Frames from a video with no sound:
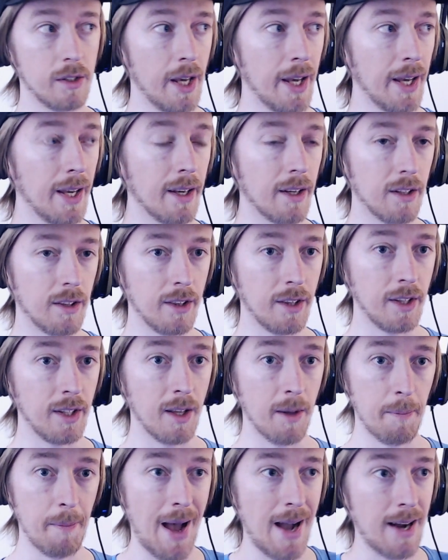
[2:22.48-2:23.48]
take
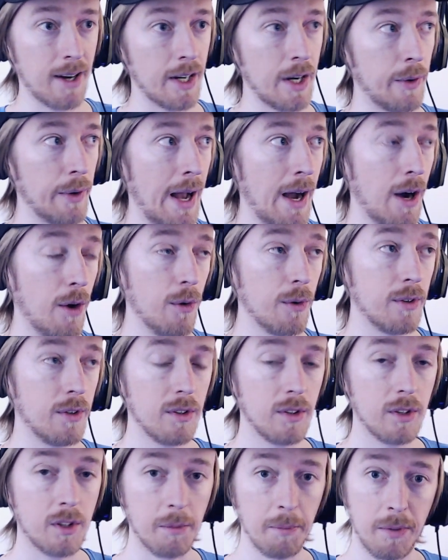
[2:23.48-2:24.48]
the background
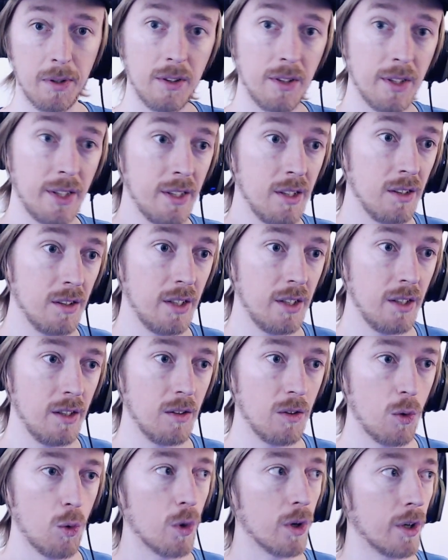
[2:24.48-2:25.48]
out
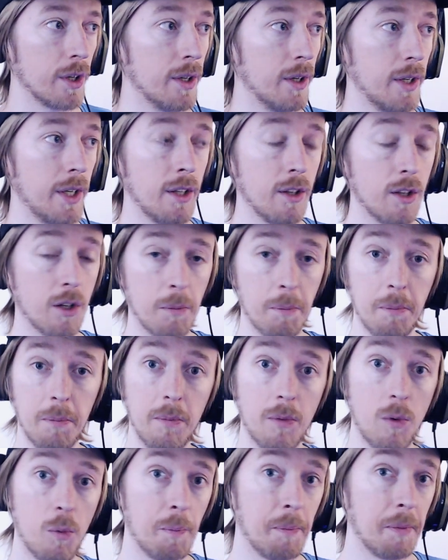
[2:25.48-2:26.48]
completely or either
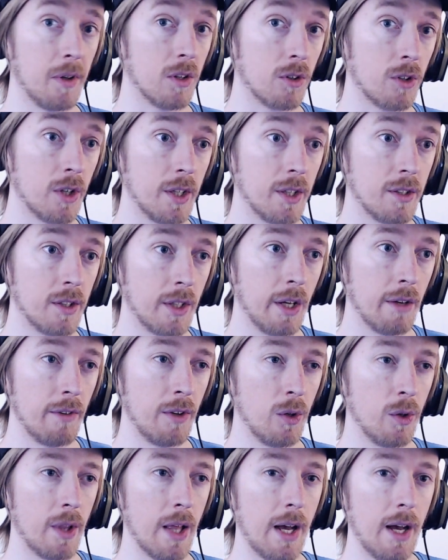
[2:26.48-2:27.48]
blur it to give
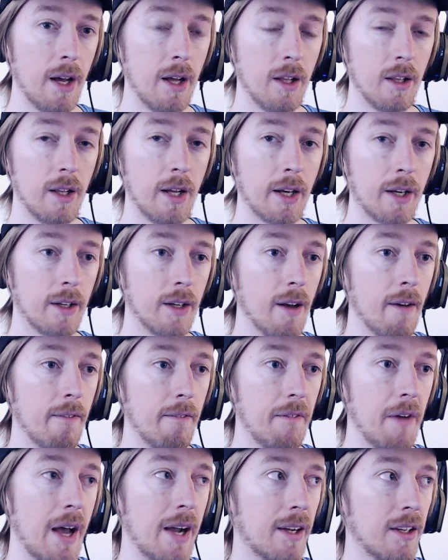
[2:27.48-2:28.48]
you that like
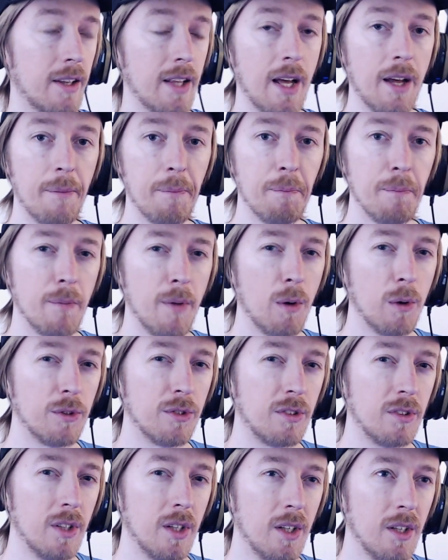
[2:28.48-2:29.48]
effect that
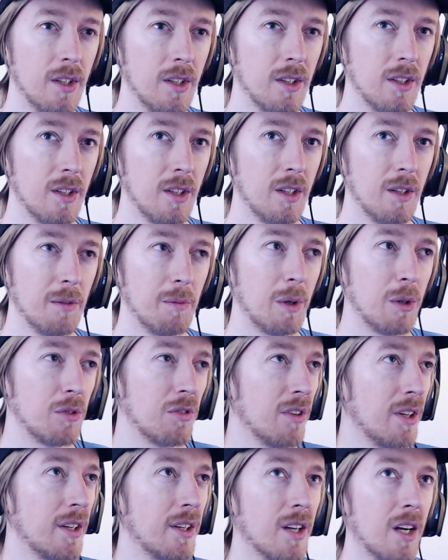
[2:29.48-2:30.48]

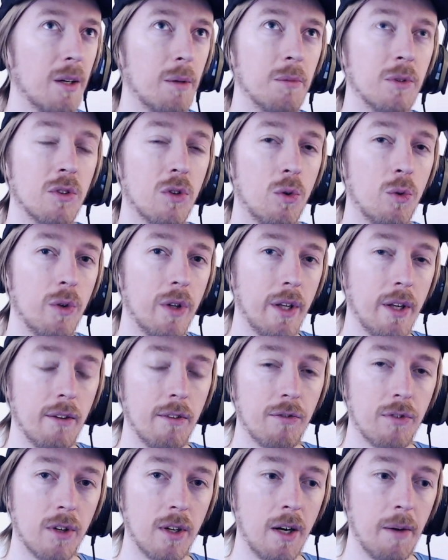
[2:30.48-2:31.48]
mostly comes only
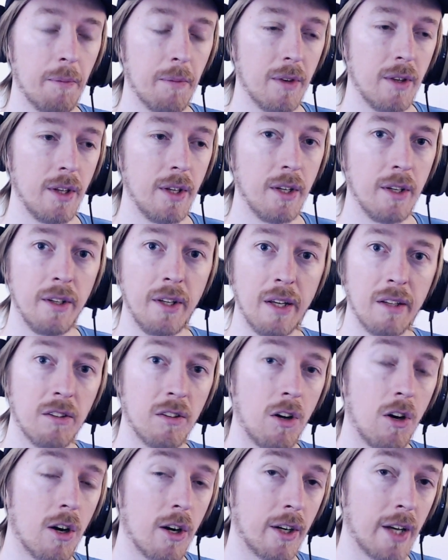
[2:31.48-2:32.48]
from the
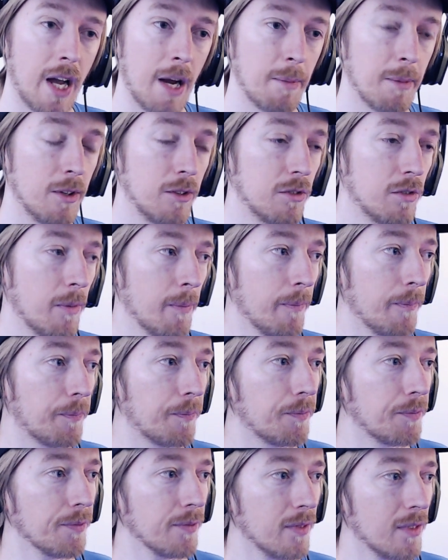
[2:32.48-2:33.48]
DSLR cameras,
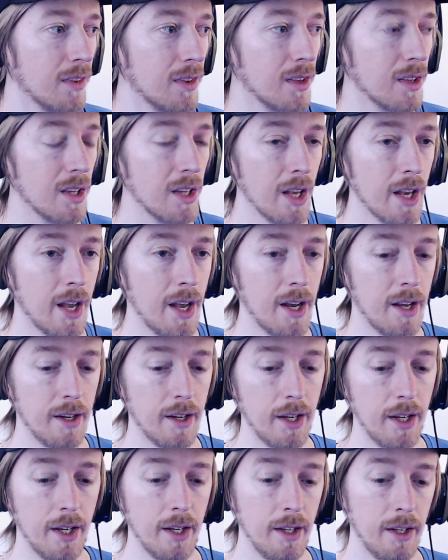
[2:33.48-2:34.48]

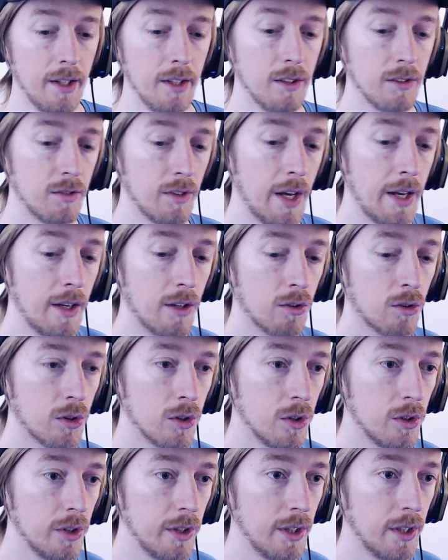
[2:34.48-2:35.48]
and it is a
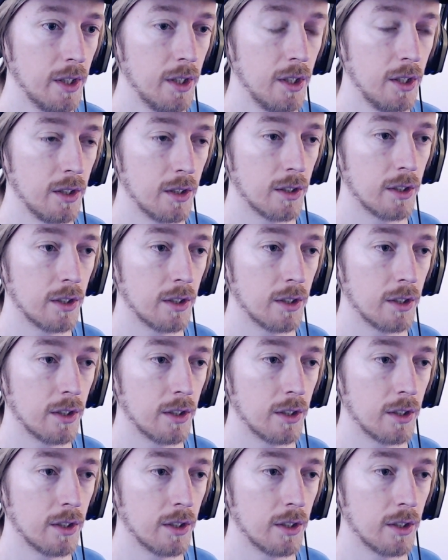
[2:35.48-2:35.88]
really